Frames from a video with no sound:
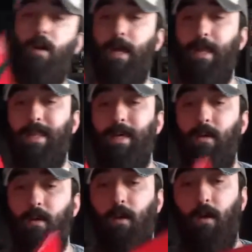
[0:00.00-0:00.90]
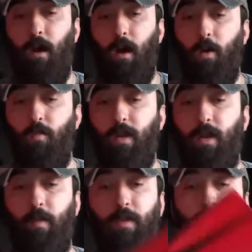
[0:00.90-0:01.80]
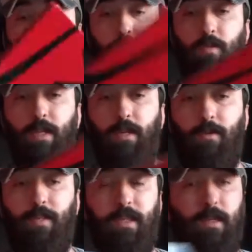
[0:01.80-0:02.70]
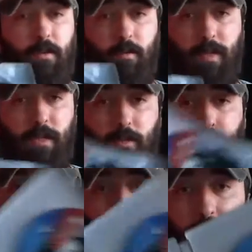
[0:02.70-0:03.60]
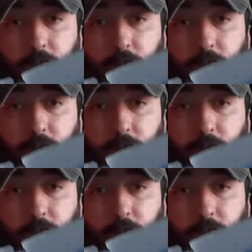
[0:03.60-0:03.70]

in there. Open it up. There's no DLC or digital content